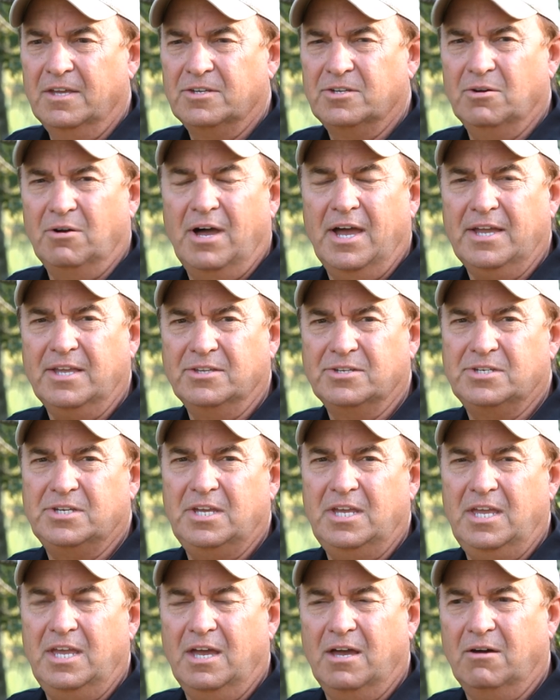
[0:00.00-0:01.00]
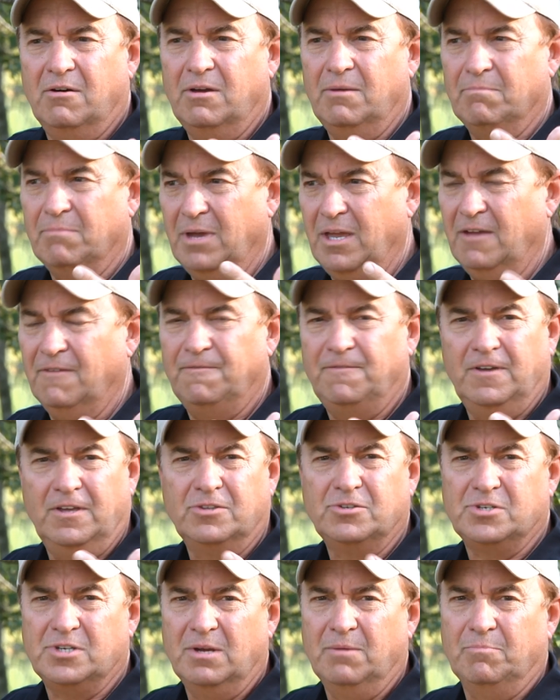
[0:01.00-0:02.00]
So I can see how it may
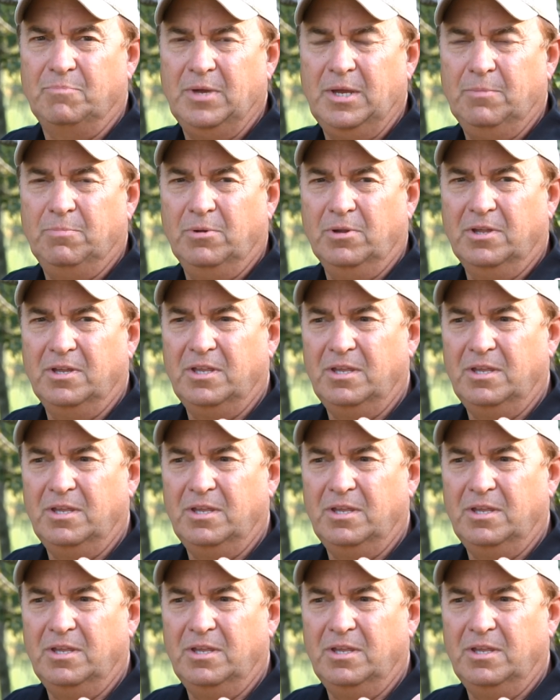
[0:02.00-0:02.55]
offend some people,